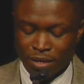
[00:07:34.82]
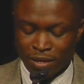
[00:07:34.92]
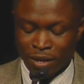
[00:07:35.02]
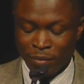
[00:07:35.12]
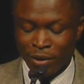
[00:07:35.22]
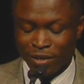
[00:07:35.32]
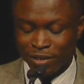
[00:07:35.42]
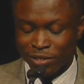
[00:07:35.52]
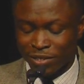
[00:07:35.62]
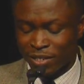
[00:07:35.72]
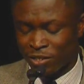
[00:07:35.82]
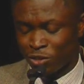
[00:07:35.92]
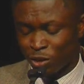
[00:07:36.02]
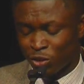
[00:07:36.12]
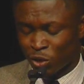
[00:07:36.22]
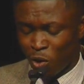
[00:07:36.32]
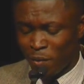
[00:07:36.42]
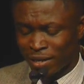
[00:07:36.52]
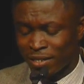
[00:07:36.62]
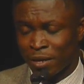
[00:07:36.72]
The miracle is not so
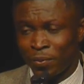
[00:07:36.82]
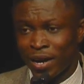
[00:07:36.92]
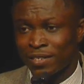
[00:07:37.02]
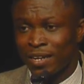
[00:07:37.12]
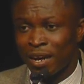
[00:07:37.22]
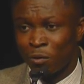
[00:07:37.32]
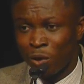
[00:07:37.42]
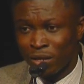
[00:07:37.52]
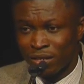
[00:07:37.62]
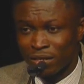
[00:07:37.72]
much in the prize that I won,